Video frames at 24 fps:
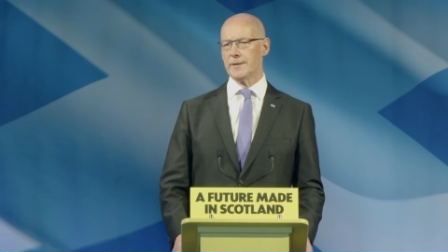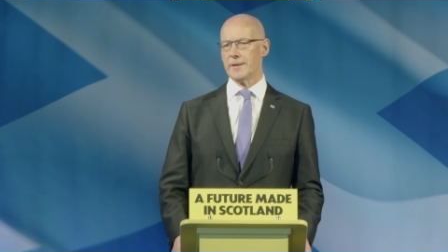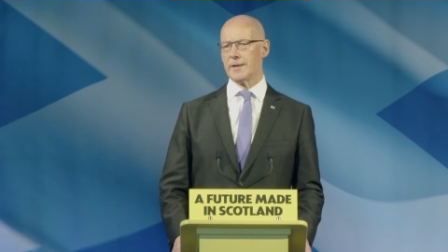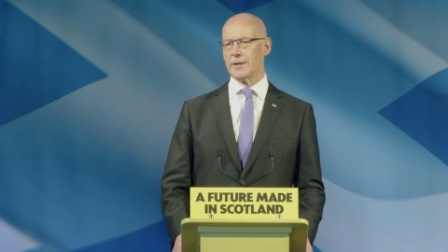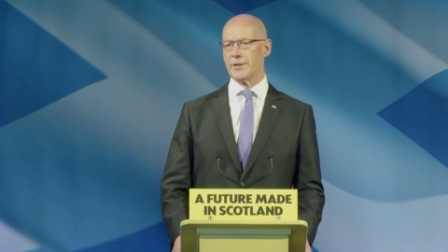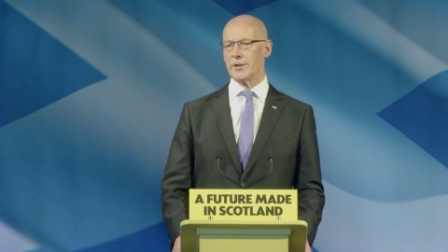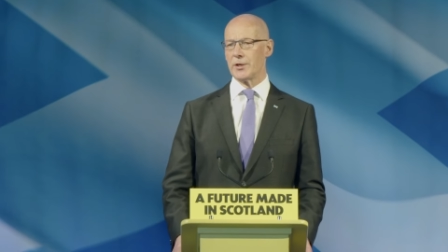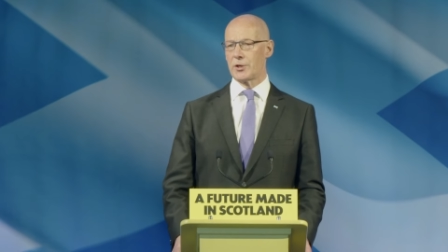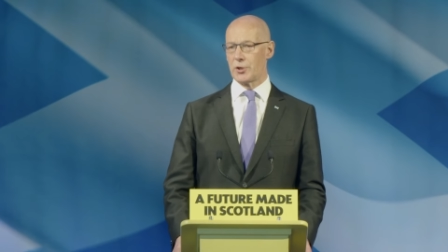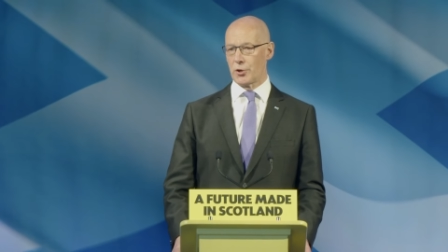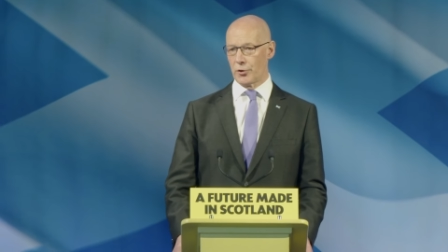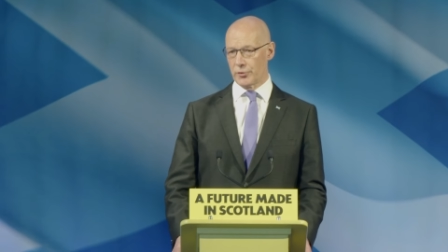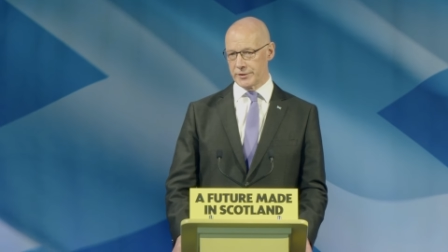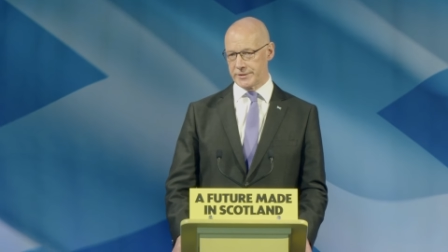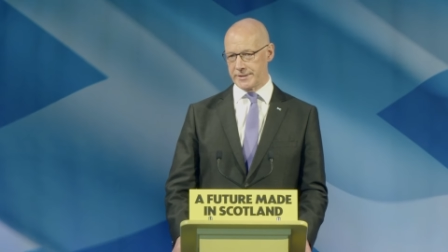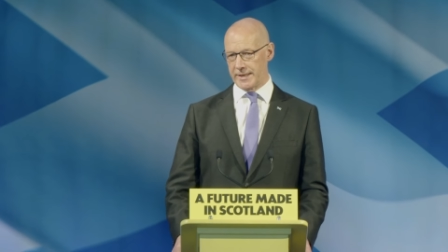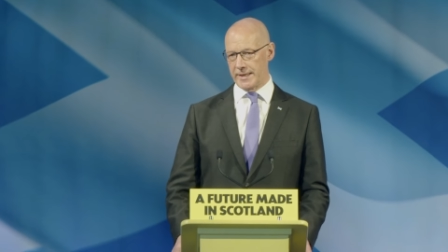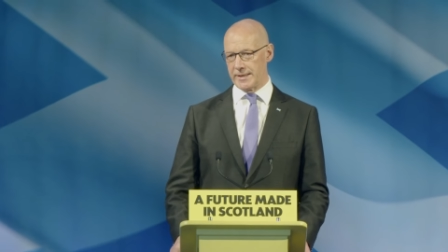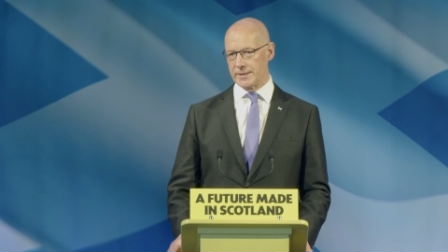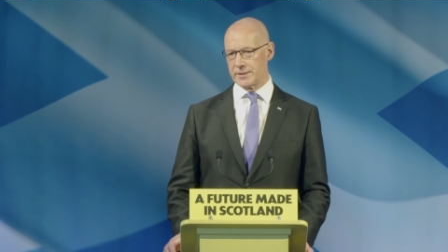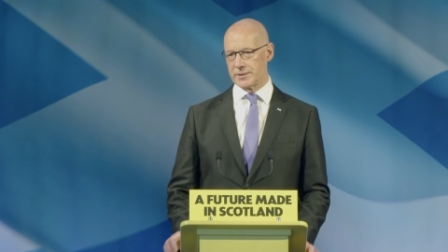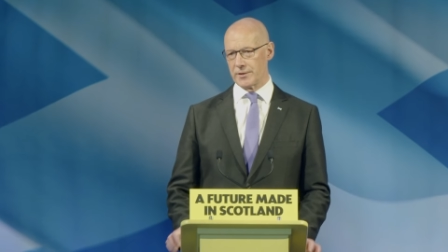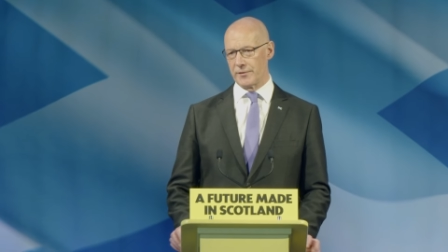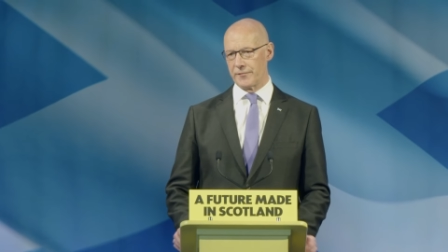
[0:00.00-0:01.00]
and the
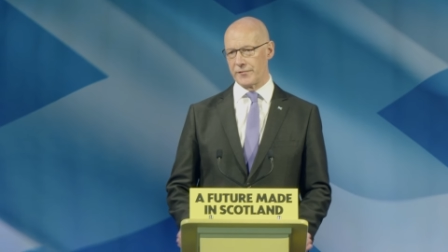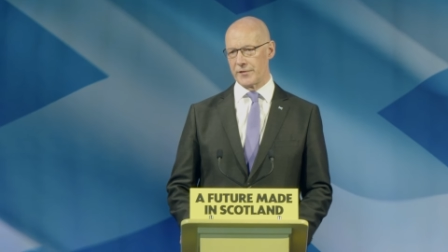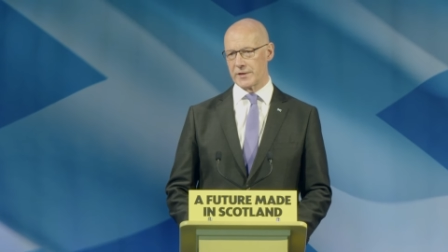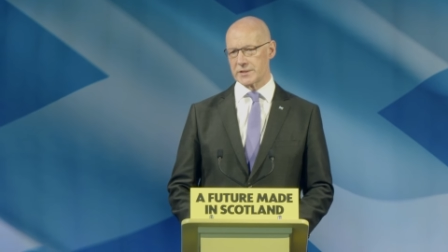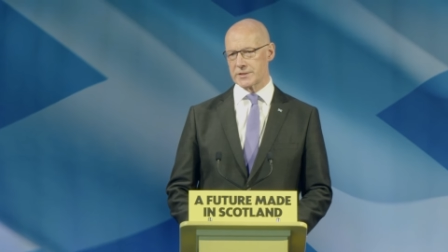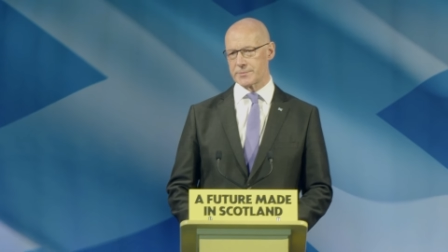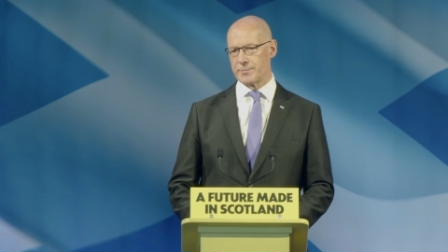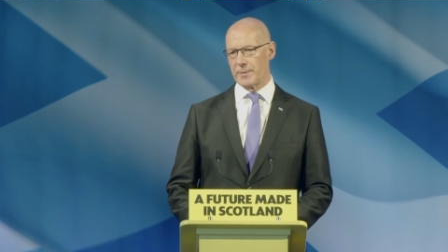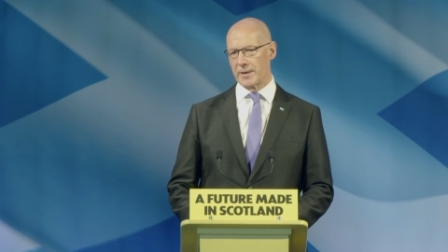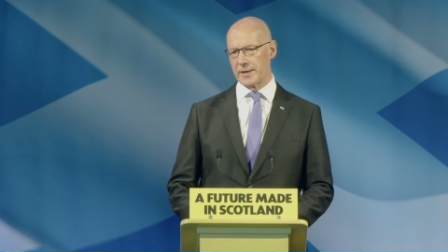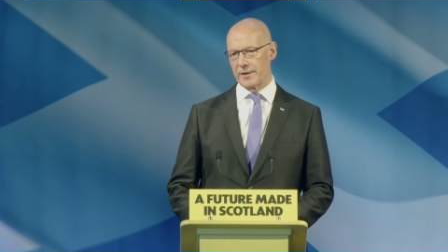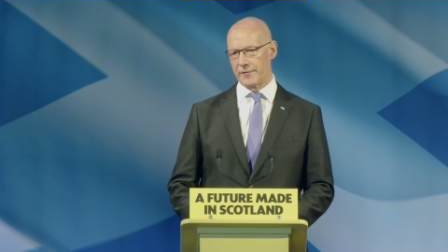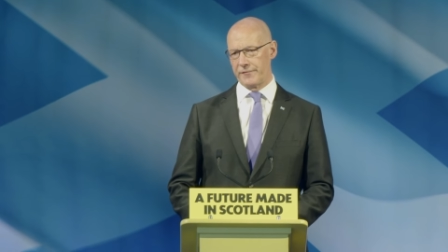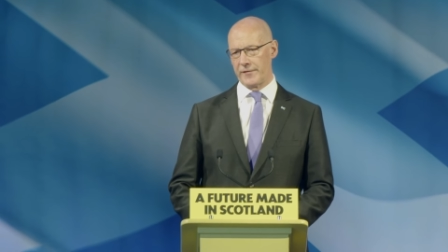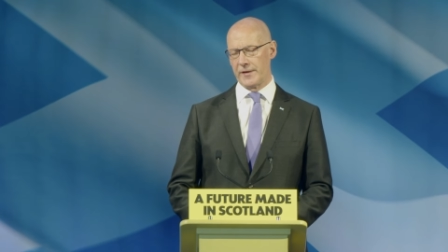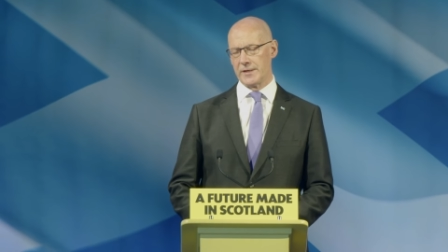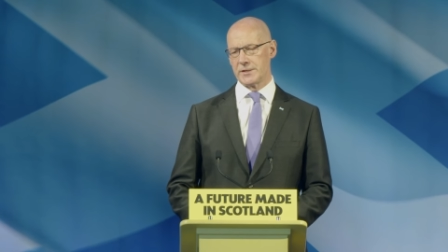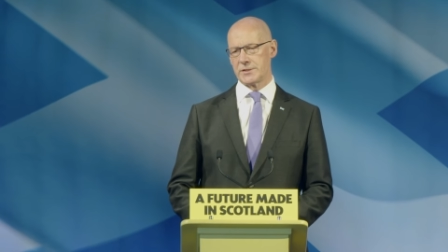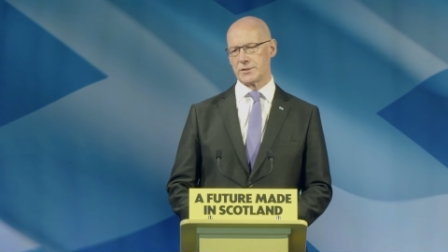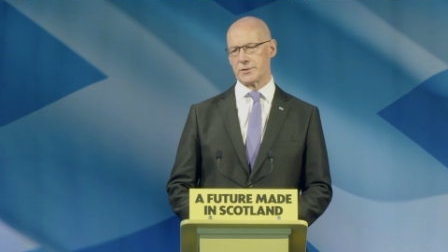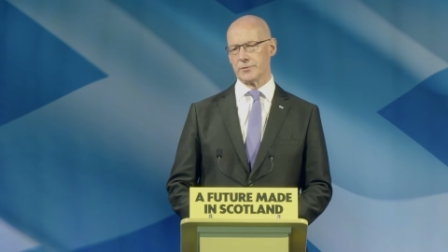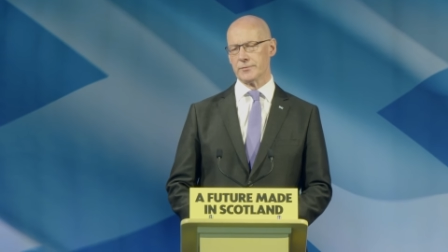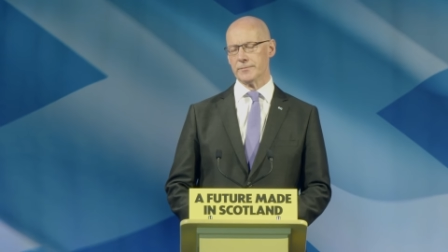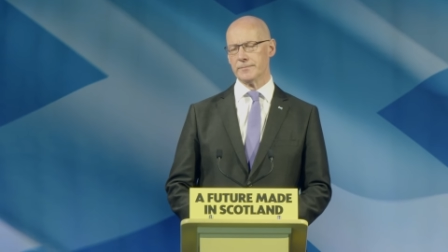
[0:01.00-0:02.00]
content of this
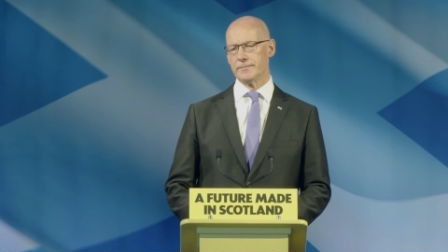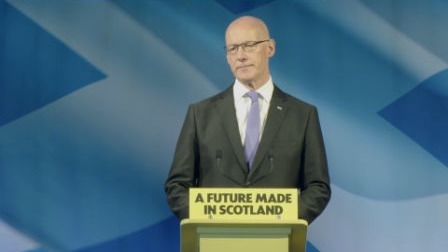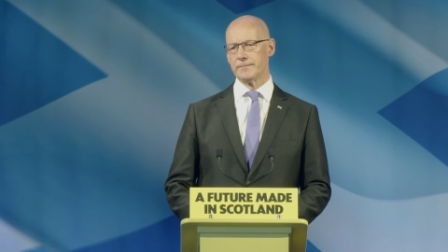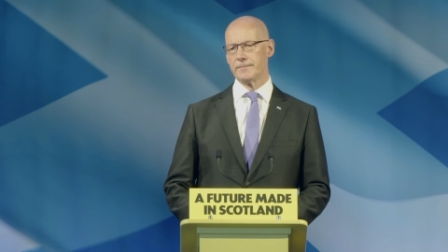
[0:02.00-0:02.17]
manifesto.